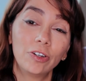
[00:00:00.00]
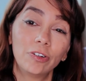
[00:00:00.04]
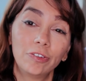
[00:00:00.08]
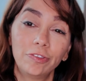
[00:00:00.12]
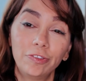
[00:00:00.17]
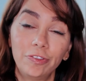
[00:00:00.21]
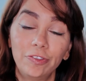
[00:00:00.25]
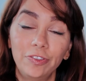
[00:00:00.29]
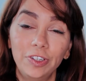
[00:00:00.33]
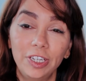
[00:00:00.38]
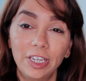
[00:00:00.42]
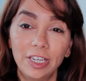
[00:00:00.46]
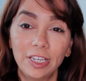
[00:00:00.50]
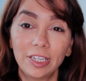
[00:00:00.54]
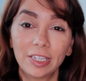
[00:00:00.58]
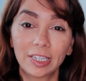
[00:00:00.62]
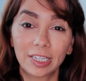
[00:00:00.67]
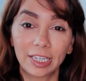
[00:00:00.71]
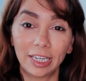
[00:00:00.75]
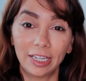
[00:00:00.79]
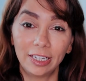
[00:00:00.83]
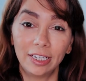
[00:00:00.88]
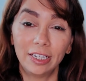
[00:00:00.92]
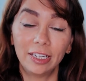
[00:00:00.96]
of
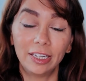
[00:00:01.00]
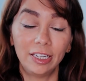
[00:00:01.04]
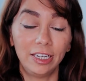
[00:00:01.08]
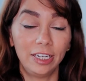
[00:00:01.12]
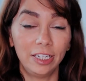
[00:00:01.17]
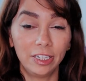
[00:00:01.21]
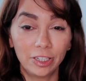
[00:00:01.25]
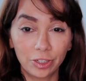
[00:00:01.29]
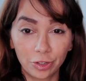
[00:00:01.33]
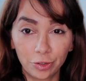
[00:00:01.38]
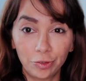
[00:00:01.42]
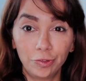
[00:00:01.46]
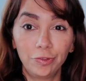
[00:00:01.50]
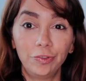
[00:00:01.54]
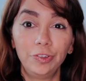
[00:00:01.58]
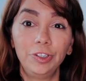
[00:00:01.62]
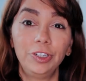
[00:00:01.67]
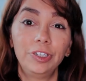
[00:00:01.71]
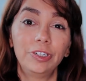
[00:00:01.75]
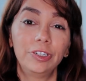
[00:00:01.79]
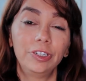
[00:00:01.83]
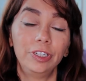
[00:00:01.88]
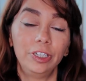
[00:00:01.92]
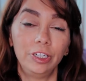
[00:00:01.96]
things can
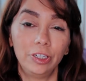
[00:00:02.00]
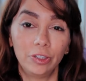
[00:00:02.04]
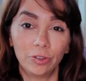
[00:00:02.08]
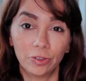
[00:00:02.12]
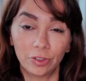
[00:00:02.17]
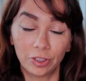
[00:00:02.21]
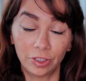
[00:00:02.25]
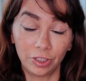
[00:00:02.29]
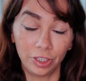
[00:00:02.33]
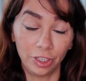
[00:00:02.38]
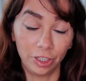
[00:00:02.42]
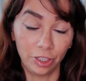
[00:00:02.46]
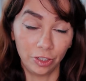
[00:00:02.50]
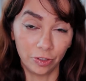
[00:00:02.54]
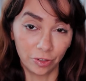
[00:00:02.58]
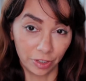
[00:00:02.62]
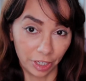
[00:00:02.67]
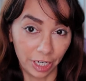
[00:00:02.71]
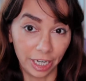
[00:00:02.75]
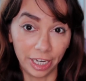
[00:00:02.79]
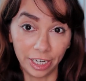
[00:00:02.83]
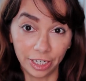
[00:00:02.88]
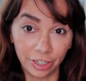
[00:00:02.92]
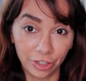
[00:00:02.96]
interfere in
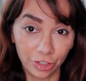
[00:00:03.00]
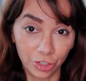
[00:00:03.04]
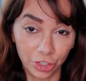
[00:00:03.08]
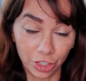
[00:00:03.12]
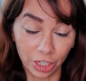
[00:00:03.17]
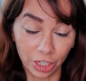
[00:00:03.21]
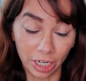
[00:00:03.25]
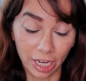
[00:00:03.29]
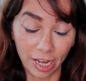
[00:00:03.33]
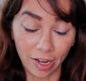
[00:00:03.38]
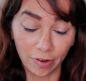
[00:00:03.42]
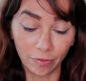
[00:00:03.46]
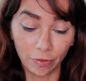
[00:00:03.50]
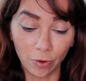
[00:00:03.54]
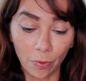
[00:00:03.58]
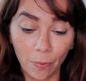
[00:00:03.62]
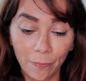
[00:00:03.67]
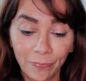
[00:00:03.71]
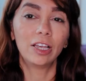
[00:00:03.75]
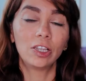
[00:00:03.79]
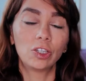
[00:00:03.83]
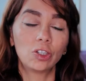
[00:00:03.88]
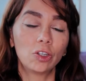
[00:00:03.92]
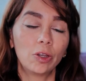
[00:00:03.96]
your energy
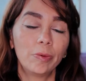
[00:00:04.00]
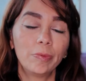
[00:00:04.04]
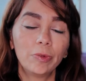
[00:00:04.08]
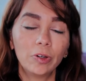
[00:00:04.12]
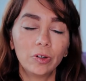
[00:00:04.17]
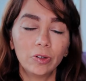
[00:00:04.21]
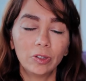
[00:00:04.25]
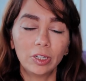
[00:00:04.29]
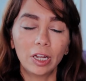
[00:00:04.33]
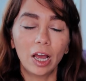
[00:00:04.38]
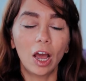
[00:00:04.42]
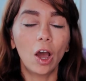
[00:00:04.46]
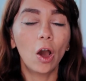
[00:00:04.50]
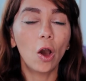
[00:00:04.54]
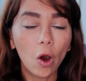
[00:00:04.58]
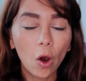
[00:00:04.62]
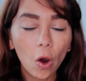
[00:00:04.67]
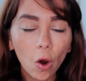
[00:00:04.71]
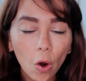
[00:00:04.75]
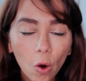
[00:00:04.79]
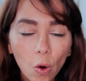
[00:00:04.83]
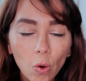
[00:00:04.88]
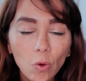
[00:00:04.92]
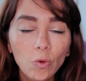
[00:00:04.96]
level. So I'm gonna
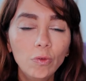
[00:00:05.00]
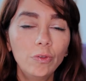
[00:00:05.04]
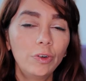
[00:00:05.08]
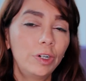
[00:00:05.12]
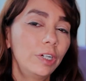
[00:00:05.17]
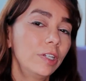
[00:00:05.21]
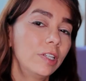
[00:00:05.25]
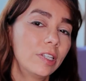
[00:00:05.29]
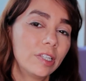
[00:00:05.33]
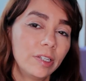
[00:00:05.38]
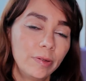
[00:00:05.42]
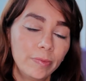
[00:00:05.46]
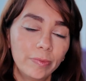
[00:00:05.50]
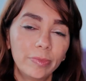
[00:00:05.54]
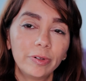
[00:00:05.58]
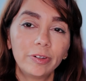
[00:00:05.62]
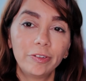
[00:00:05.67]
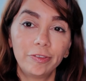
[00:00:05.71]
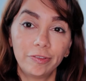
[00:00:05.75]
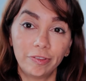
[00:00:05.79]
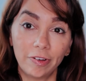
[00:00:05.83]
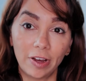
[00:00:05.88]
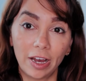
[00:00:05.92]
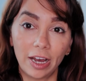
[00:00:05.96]

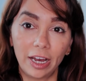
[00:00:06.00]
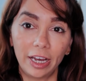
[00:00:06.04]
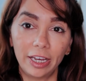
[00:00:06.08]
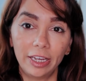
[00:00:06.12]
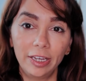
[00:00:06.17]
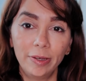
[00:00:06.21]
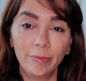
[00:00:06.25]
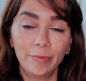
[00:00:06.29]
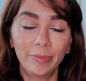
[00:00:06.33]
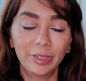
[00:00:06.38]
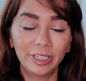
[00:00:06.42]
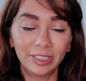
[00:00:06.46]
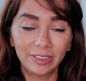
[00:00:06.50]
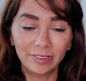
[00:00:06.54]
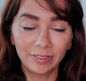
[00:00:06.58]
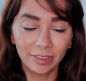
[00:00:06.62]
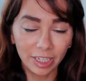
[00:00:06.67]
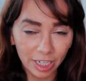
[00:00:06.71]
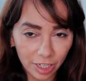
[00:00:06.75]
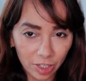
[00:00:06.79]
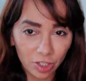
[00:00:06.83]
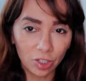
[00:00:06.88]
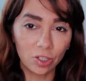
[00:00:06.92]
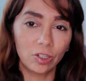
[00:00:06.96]
oversimplify, but
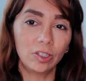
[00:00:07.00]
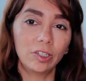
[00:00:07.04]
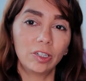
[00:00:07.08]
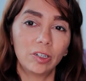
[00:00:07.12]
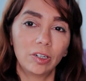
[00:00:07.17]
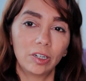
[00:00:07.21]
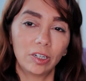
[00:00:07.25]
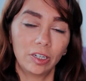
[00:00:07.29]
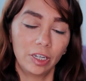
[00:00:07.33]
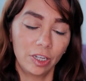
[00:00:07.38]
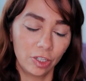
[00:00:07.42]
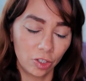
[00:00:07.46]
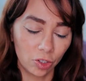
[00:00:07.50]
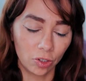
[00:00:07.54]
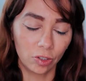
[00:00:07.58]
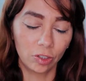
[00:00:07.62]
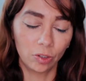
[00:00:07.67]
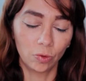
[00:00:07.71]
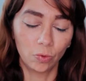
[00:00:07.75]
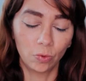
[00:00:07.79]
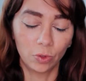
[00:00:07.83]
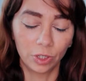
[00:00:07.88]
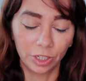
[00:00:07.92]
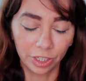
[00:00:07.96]
it's
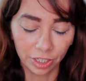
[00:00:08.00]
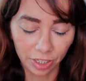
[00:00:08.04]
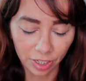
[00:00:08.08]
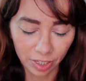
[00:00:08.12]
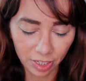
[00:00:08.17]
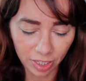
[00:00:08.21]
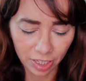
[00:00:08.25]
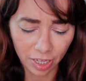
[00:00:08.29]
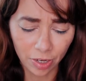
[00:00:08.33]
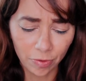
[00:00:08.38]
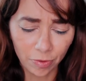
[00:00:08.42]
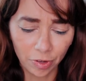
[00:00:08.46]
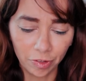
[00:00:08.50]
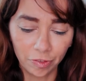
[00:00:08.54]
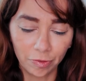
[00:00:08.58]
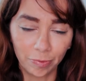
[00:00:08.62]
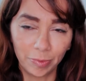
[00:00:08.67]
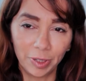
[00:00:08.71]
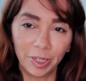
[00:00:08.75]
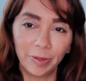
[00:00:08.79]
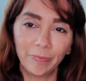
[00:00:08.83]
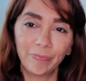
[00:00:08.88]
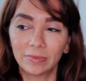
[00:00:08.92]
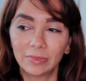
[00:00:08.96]
gonna work. Stay with
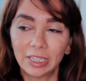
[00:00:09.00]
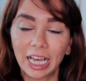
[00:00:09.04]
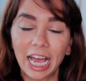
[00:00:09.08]
me.